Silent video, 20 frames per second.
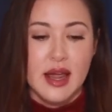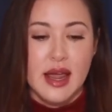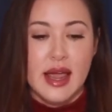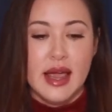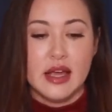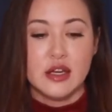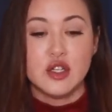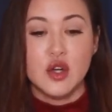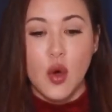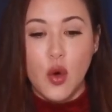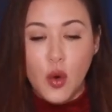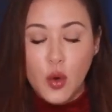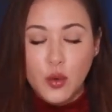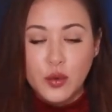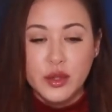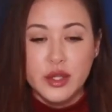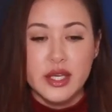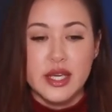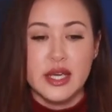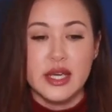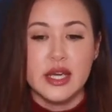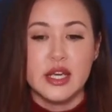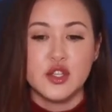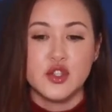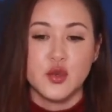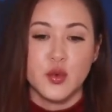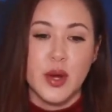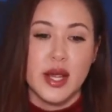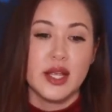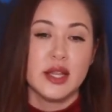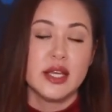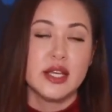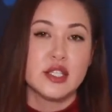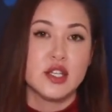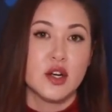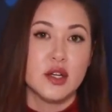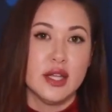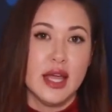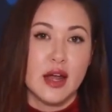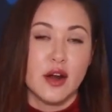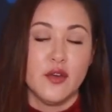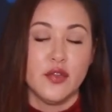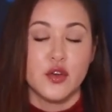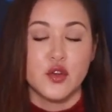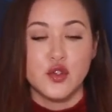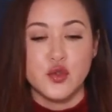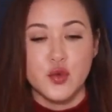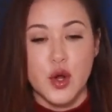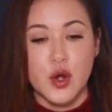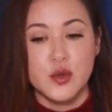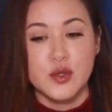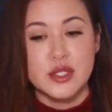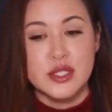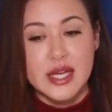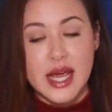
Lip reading: And only Israelis are allowed on those roads.